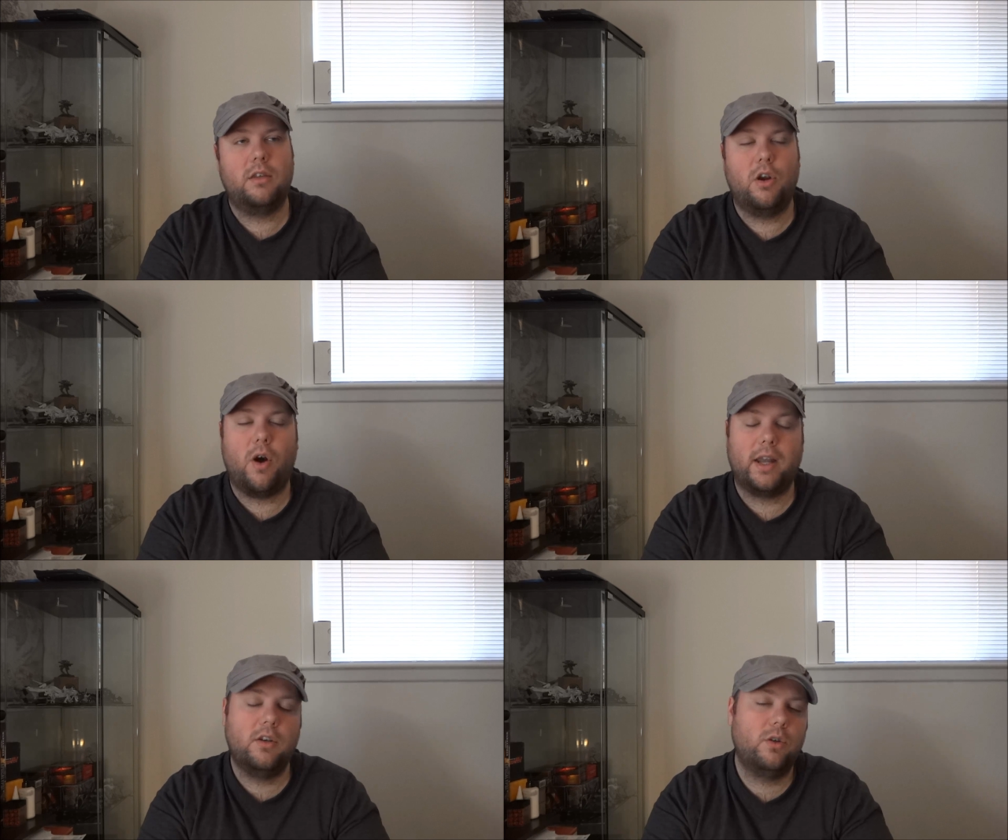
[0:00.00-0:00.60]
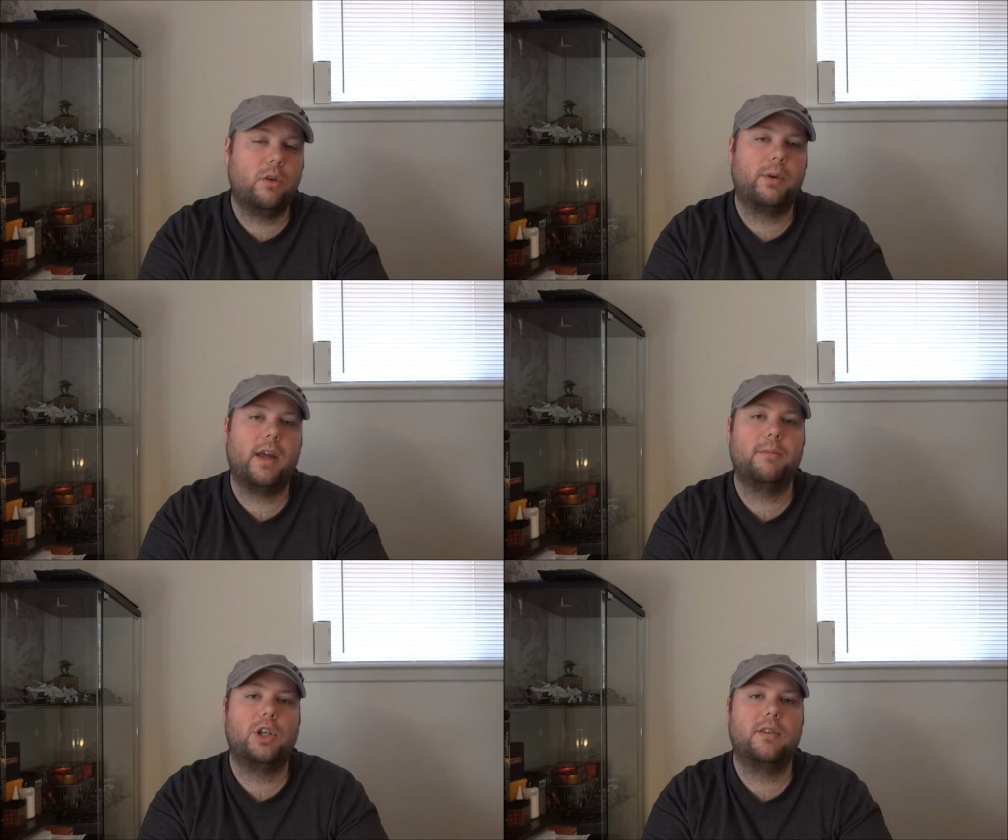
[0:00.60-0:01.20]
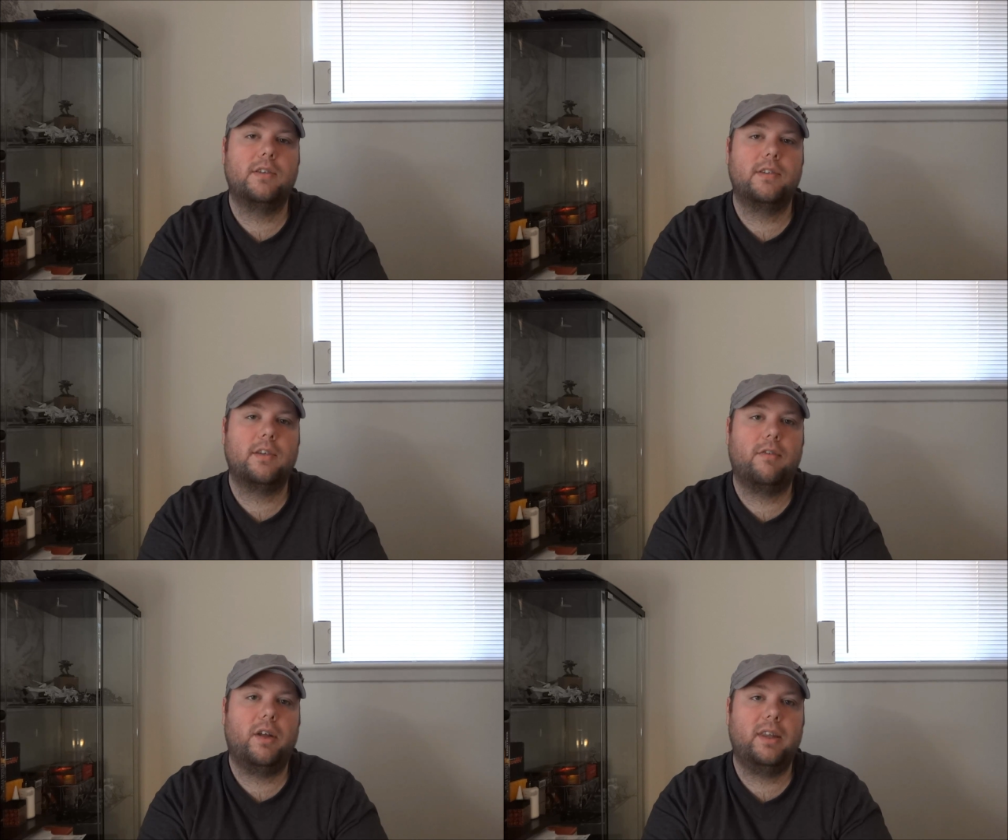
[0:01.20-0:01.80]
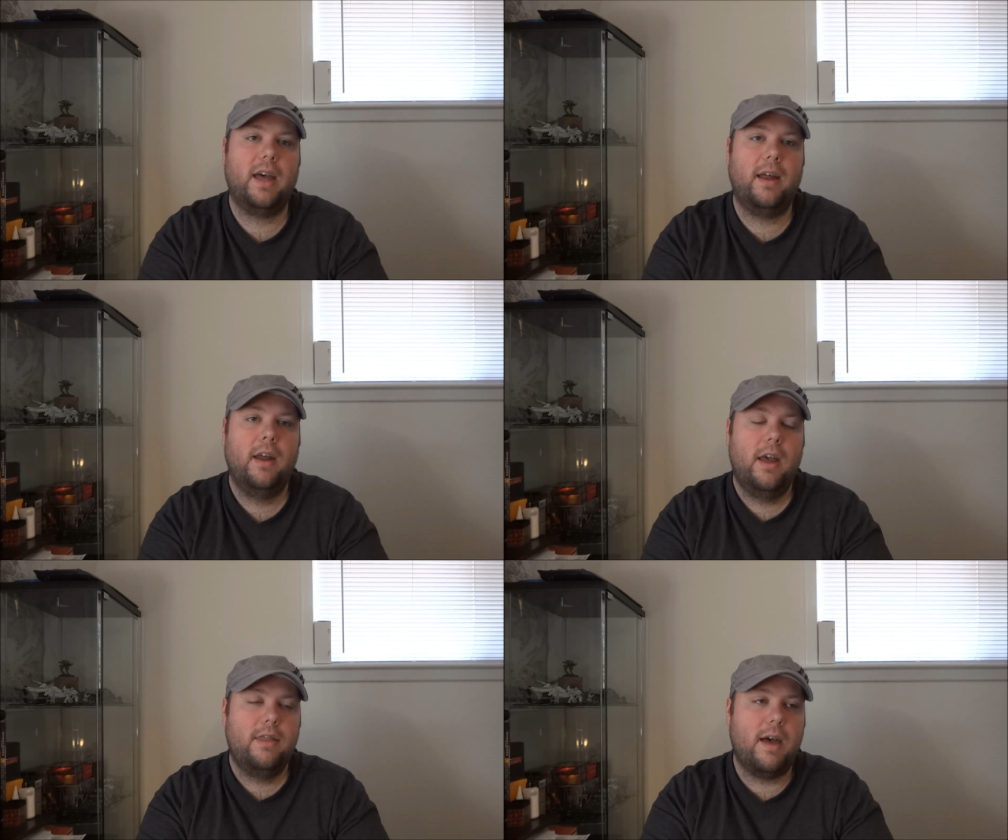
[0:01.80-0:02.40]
you know, I can do the redemptions and stuff like that.